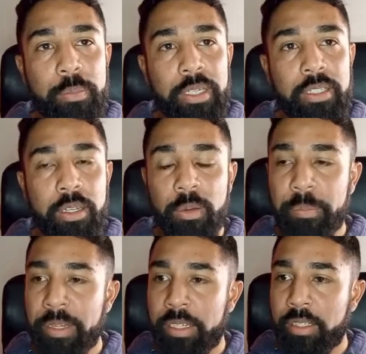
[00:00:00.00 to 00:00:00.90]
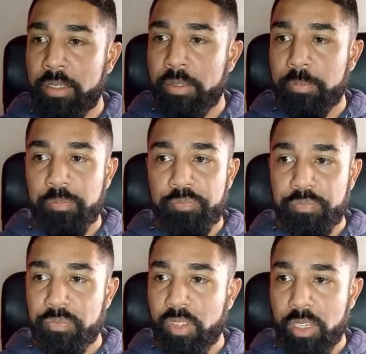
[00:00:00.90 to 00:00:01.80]
basically paid
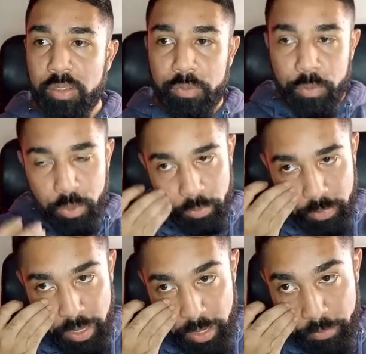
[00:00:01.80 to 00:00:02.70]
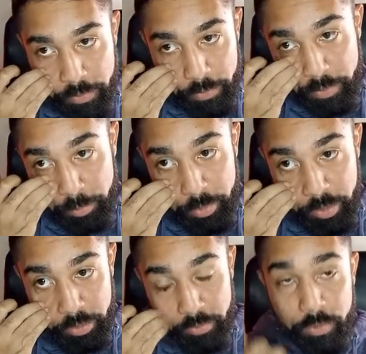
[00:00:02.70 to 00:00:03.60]
45, 50
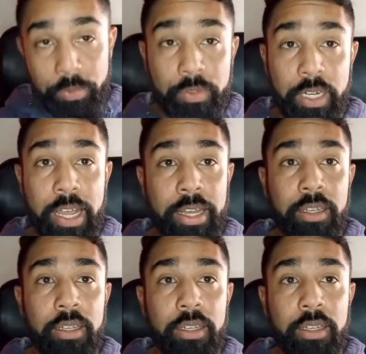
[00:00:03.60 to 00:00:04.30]
million for Varane.